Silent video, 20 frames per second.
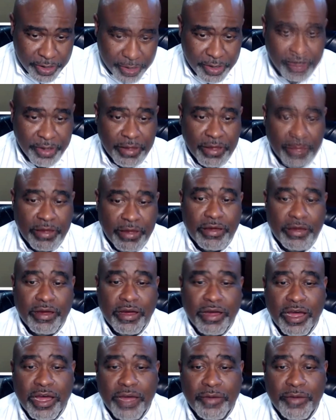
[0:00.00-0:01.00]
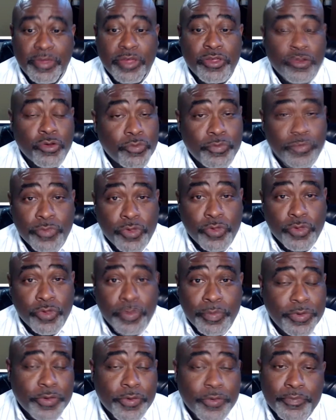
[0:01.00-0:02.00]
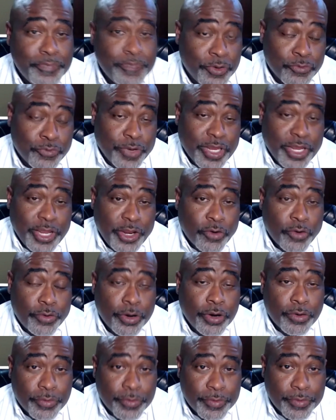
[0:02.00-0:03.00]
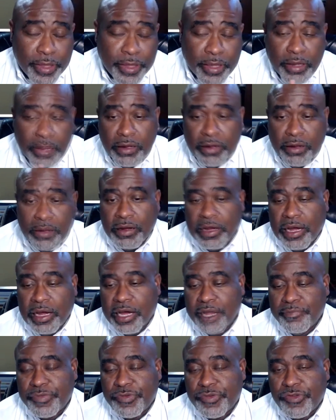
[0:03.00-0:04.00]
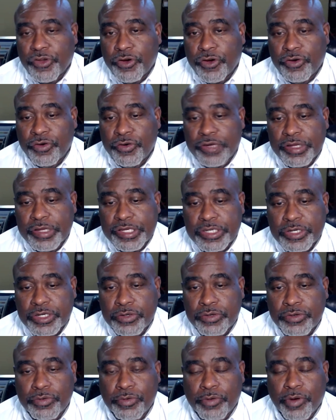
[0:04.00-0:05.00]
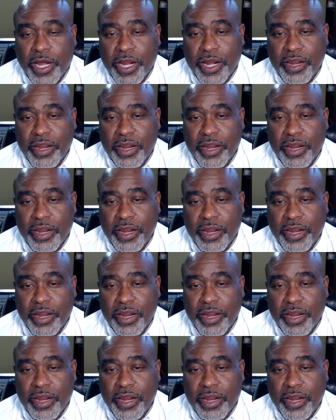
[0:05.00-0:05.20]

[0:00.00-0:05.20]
He explains Apple is not the only company facing lawsuits over similar privacy claims,